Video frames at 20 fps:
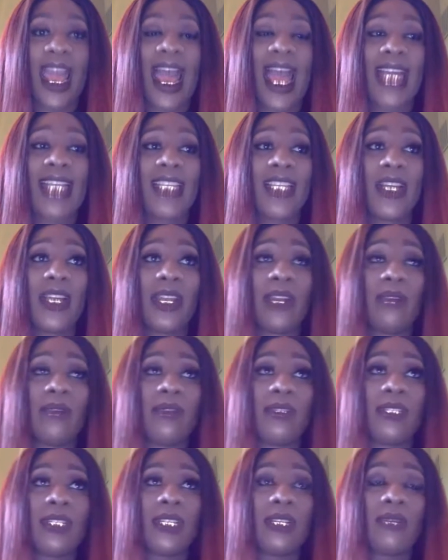I thought it
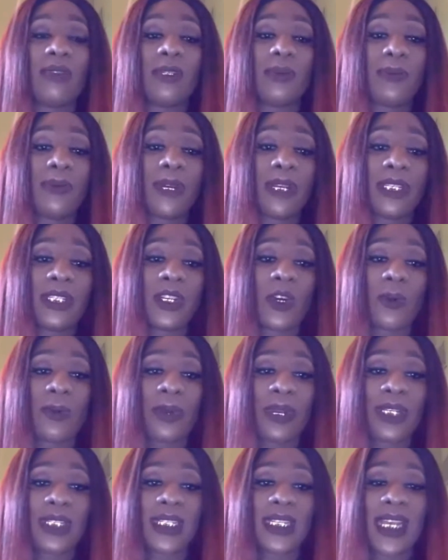was pretty
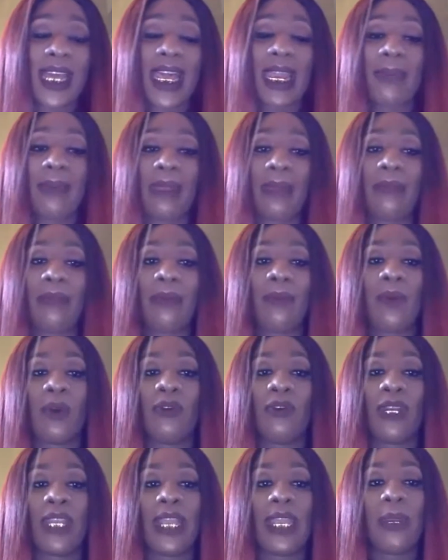dope because it kind of made me
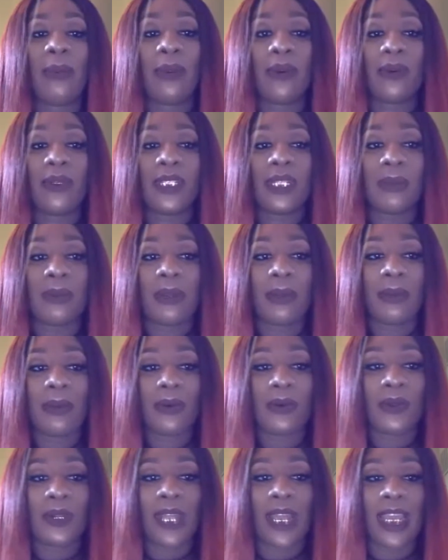more relatable to
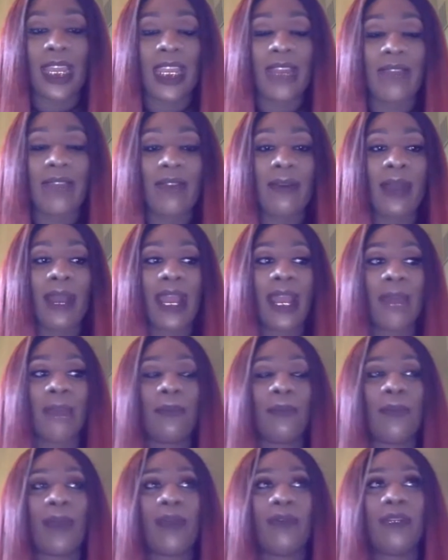people. Like even
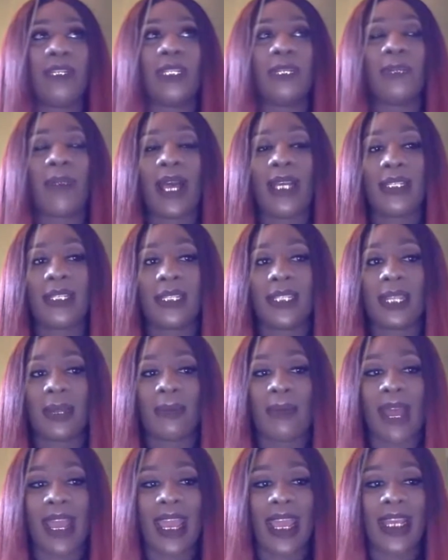my
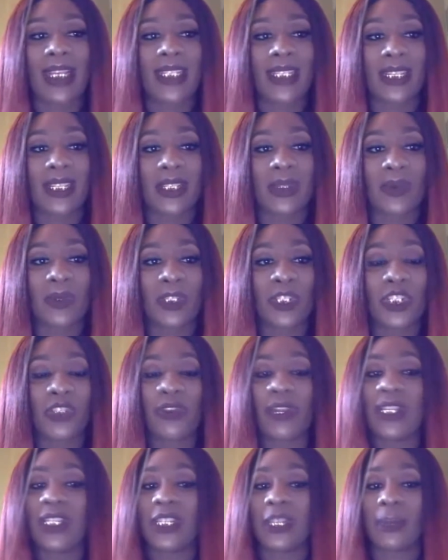responses and my answers was
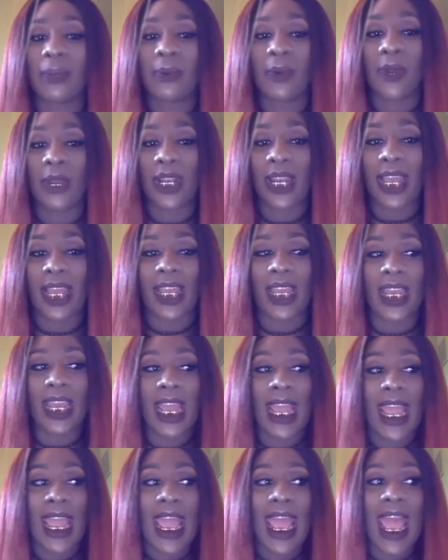straight to the point. Like
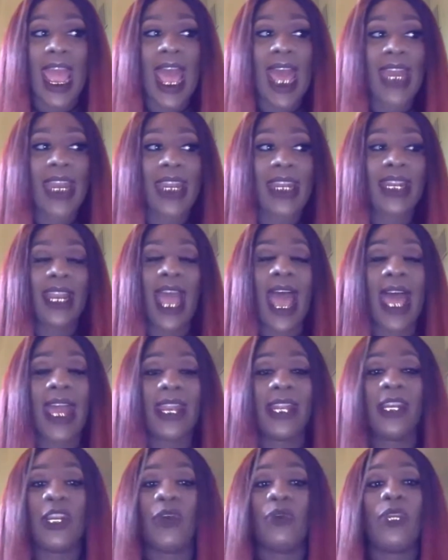I
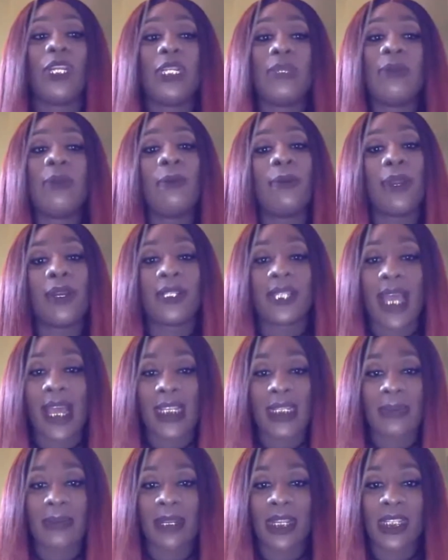didn't know these people that was
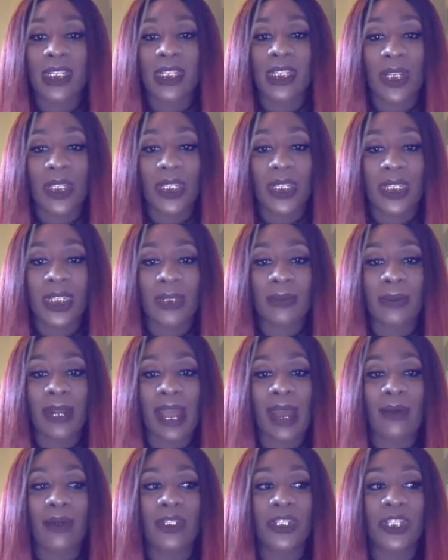asking me these questions,
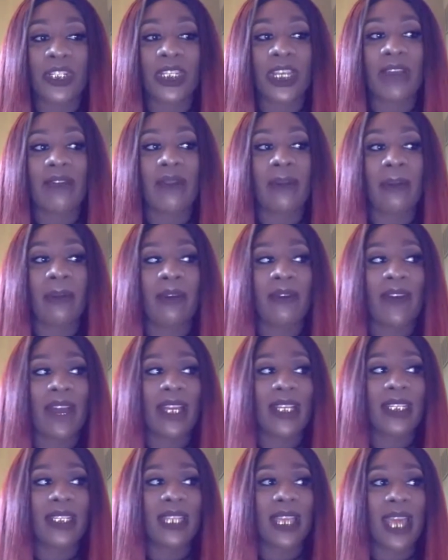but I was just giving them
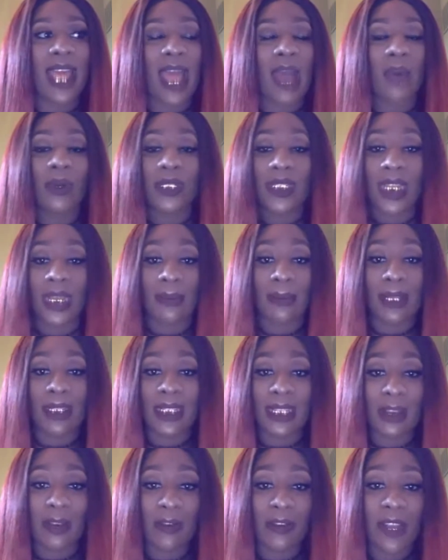advice that I would take
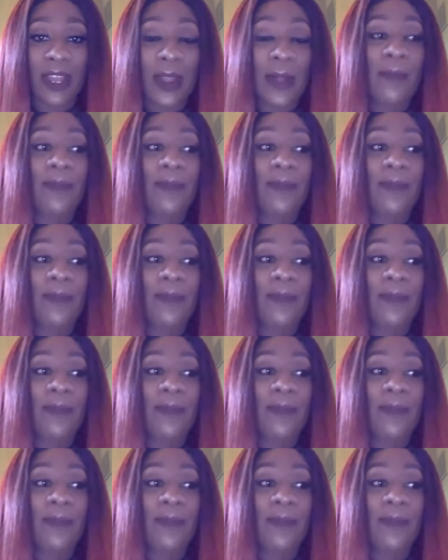myself.